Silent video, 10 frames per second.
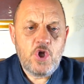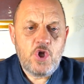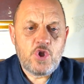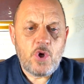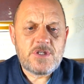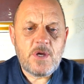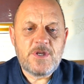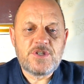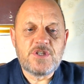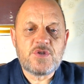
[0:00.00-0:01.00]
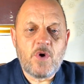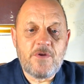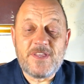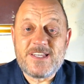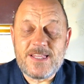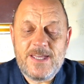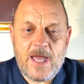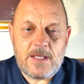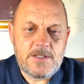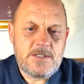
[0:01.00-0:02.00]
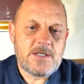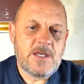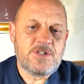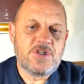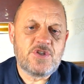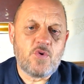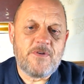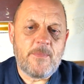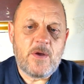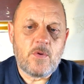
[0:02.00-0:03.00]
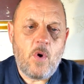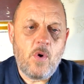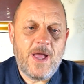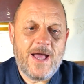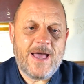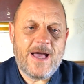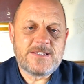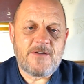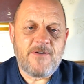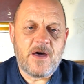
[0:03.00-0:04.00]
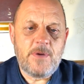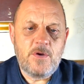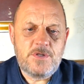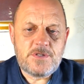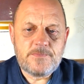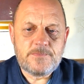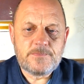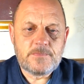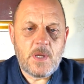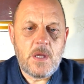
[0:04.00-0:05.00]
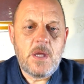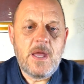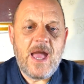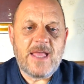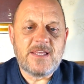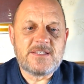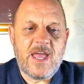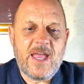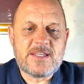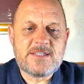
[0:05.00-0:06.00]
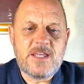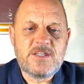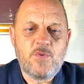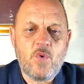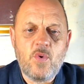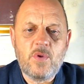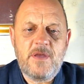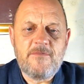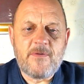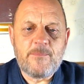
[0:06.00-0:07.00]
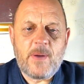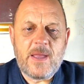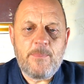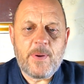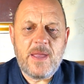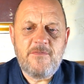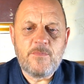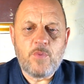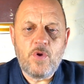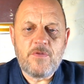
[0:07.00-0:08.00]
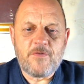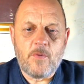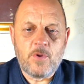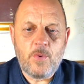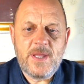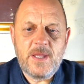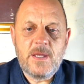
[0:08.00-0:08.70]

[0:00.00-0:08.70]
Torsa, which is one of the Slate Islands, is just over a mile long and has a farmhouse. It is accessible only by private boat from Luing,